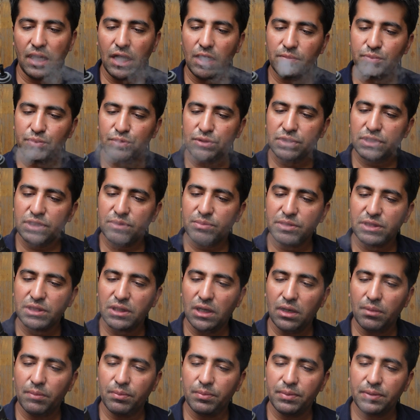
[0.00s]
I'll put a little bit
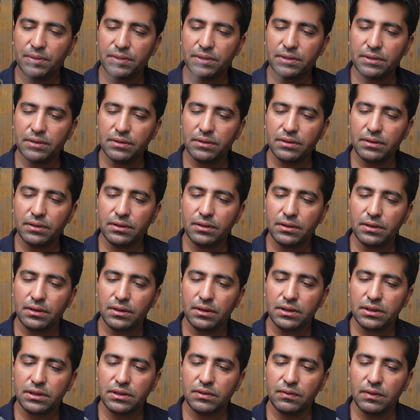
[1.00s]
up
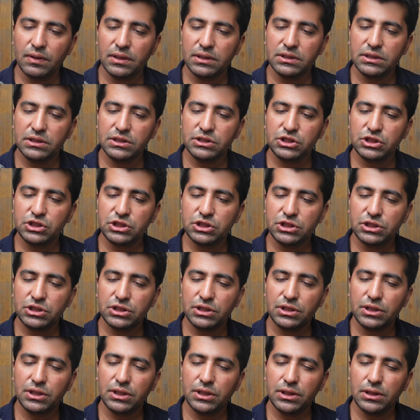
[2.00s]
the
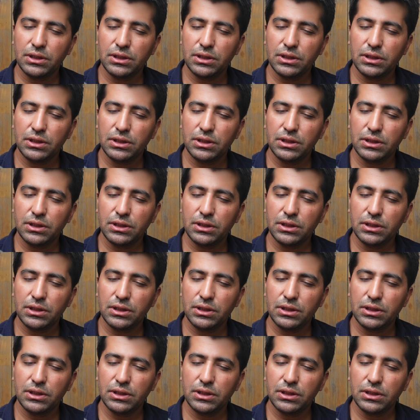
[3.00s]
voltage.